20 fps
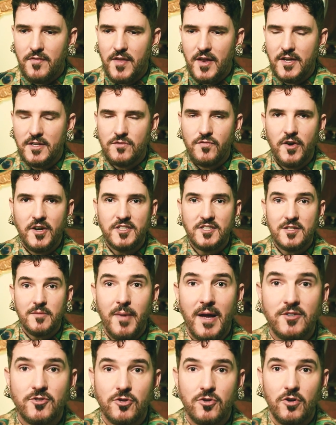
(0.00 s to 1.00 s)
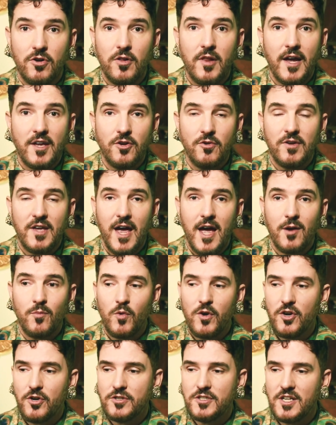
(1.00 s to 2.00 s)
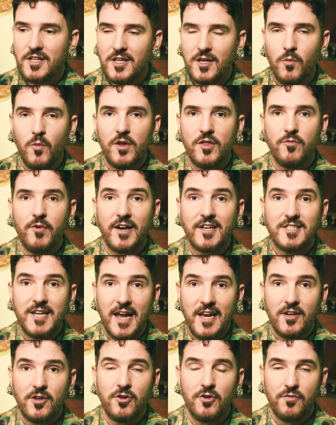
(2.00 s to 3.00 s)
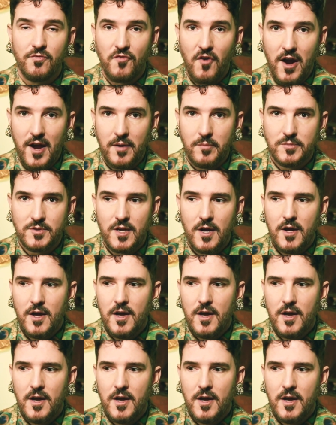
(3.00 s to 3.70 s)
that is very symmetrical like you can when you're dealing with rectangular frames.